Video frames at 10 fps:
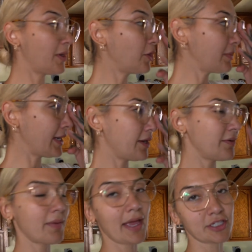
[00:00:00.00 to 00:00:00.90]
home
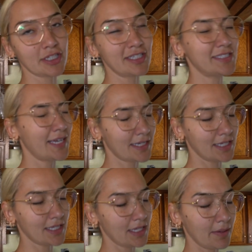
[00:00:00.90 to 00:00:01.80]
now, actually
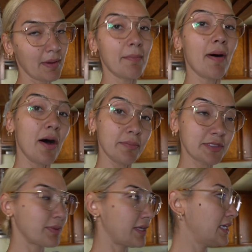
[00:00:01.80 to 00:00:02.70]
technically my
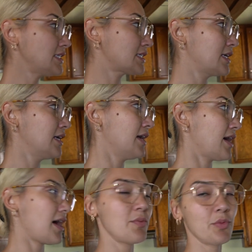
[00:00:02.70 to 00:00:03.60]
mom's place.
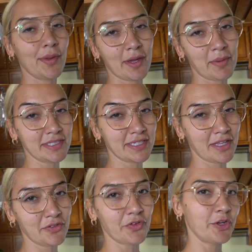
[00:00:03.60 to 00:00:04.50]
Um, when we come out to
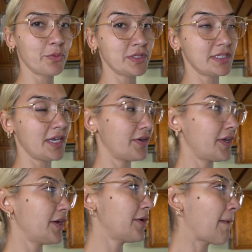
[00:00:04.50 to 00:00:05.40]
California, we stay out
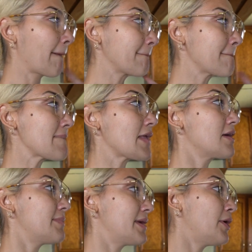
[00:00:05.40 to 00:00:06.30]
here.
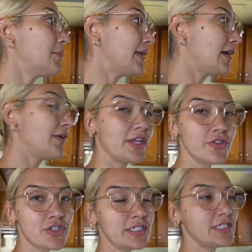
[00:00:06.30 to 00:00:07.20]
But I'm home now and
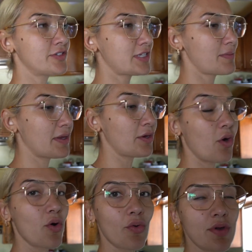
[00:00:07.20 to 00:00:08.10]
usually dinner time, I
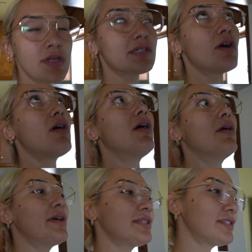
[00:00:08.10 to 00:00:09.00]
always,
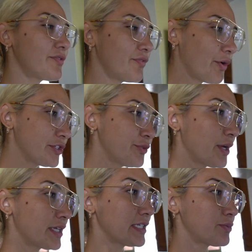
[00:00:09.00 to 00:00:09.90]
always look forward to it
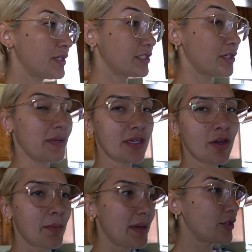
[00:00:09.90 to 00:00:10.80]
because that's when I start
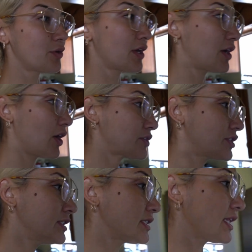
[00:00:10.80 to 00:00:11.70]
making all my little
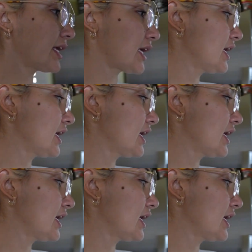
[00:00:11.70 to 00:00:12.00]
concoctions. Like,